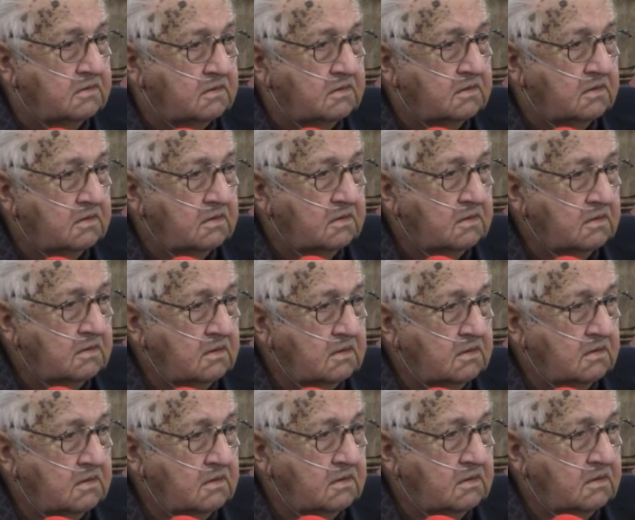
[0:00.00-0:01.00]

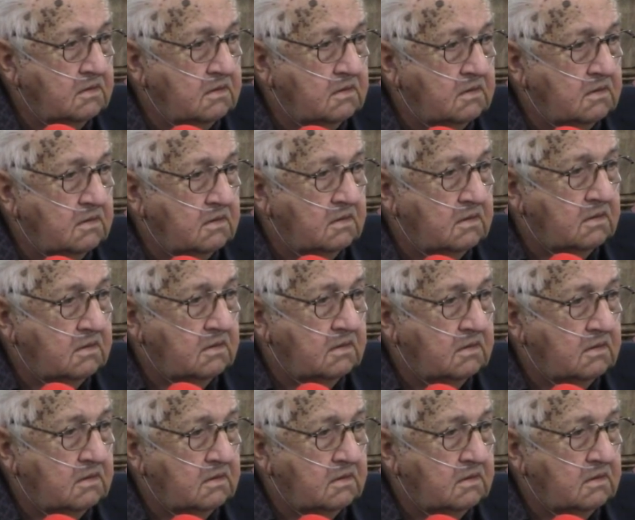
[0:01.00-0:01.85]
(no one is talking)